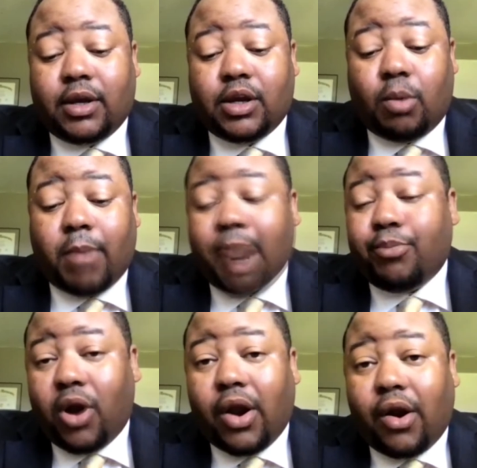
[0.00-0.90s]
my
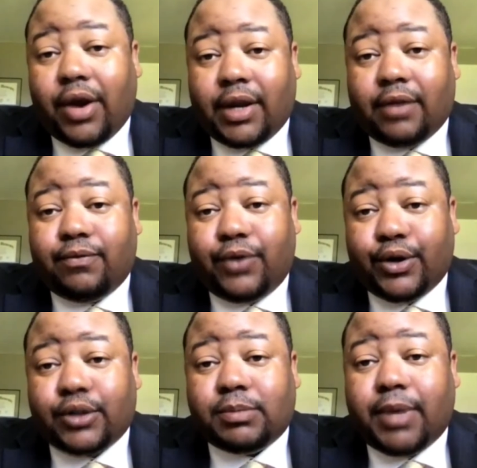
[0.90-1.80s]
priority
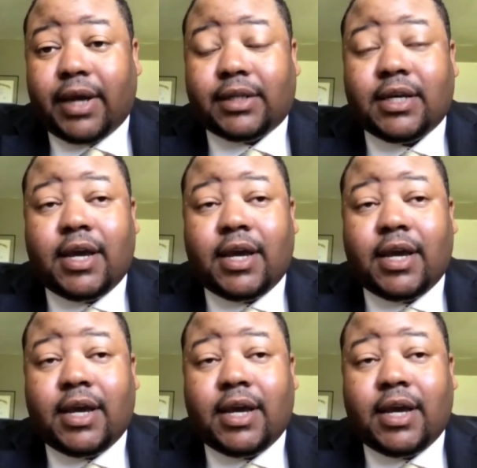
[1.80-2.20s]
first. But